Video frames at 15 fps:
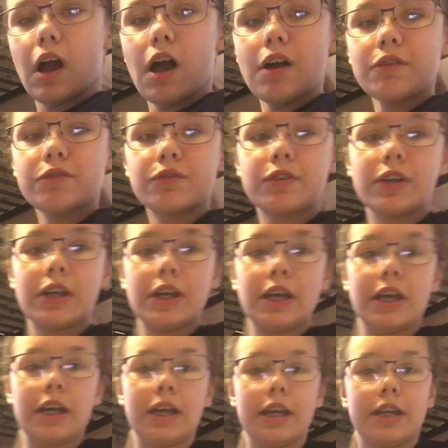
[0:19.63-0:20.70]
off
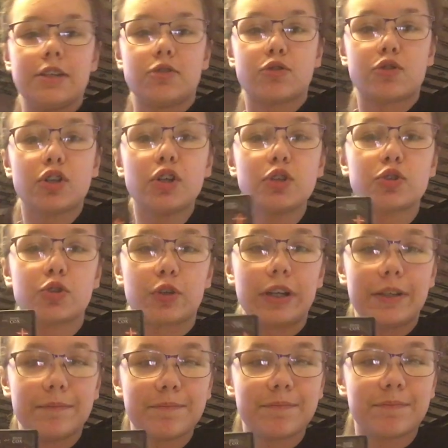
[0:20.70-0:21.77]
is Trick or
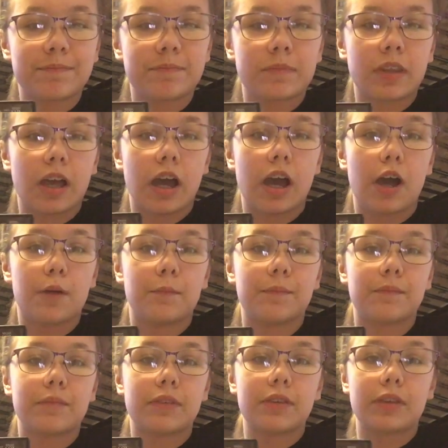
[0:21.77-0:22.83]
Treat. I